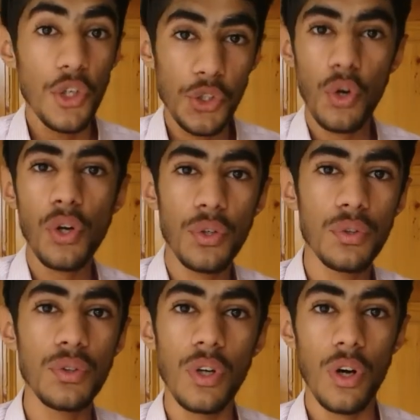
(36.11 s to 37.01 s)
show
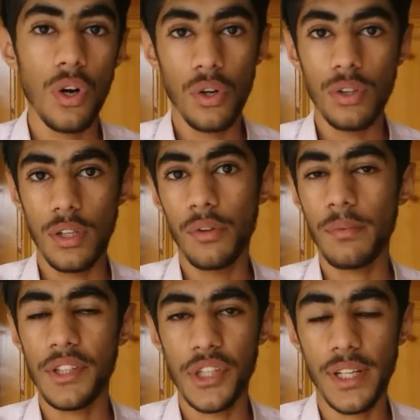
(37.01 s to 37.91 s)
you on
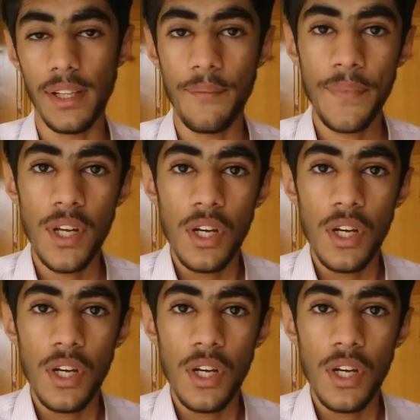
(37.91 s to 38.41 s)
my channel.